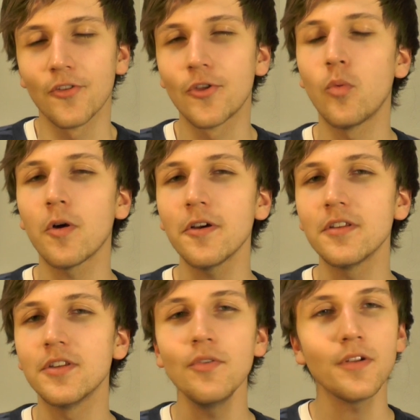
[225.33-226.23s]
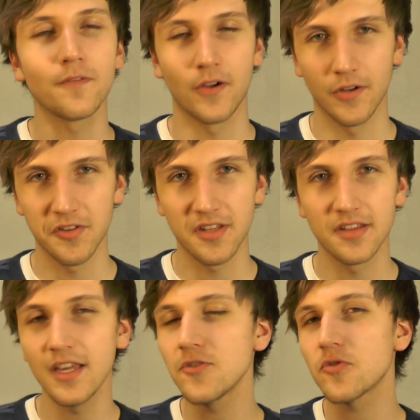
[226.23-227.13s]
the word universe
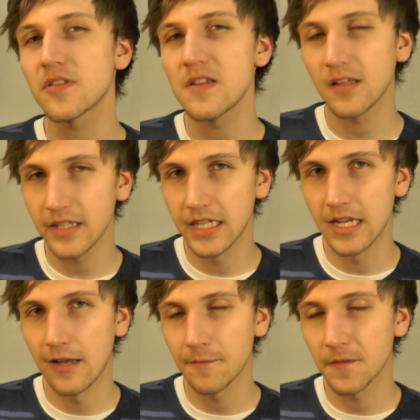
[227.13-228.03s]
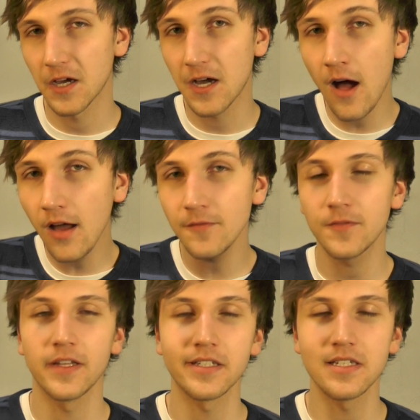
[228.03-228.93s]
is, interestingly enough, the
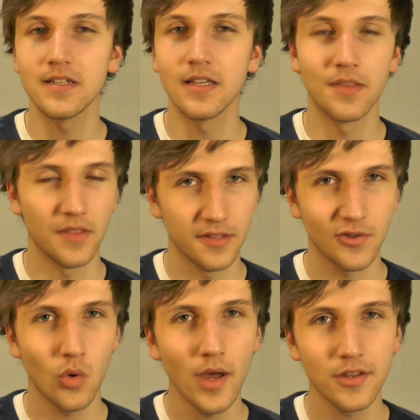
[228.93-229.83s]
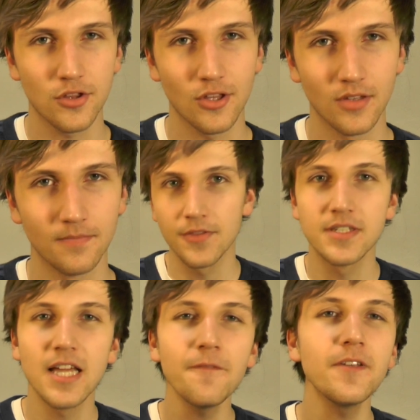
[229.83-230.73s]
conflict in this question. The
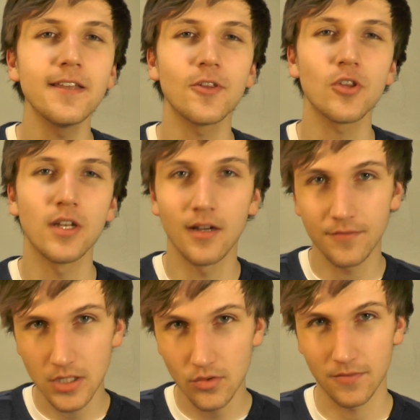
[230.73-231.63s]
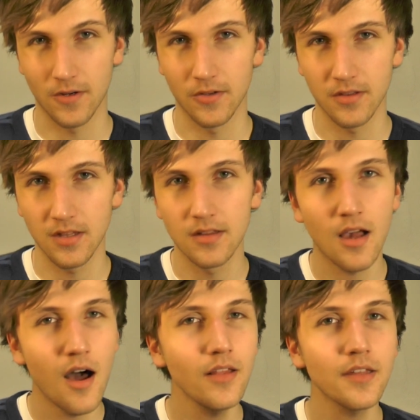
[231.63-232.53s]
definition of universe is
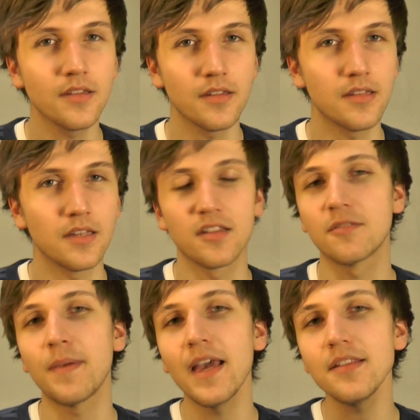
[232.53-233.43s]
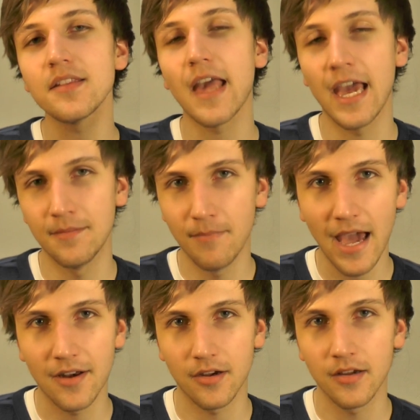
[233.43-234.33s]
all existing space and
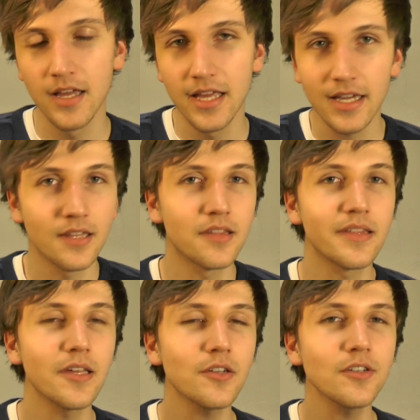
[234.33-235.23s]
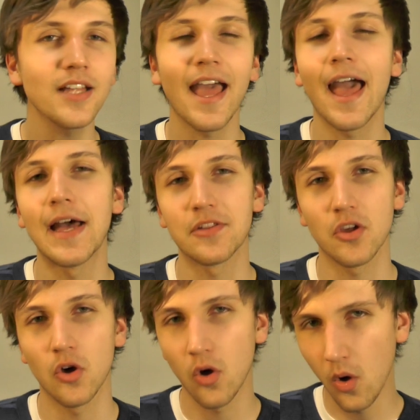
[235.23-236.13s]
matter considered as
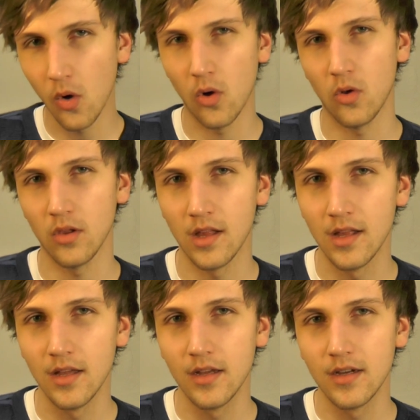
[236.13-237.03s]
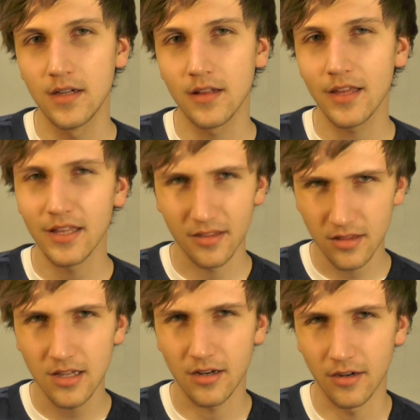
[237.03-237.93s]
a whole.
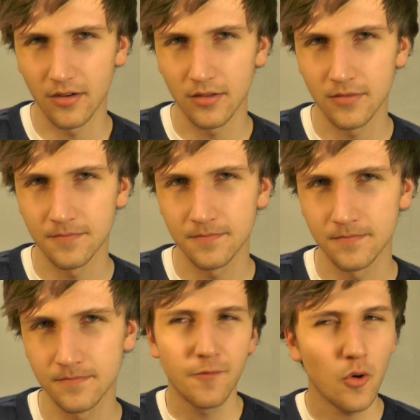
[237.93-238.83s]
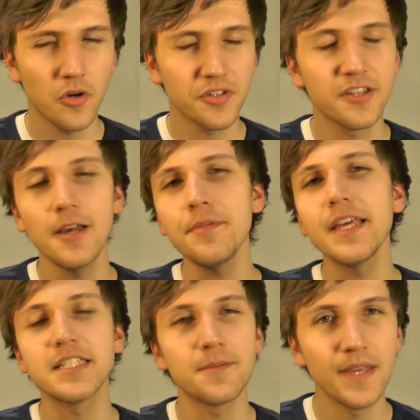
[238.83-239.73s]
Considered. For
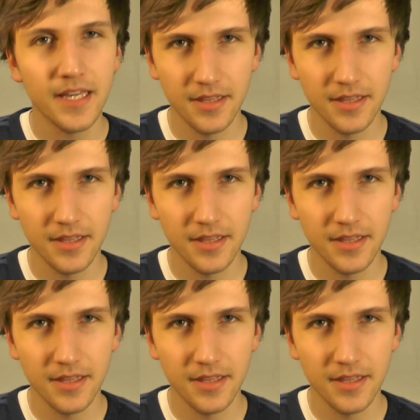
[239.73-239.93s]
something to be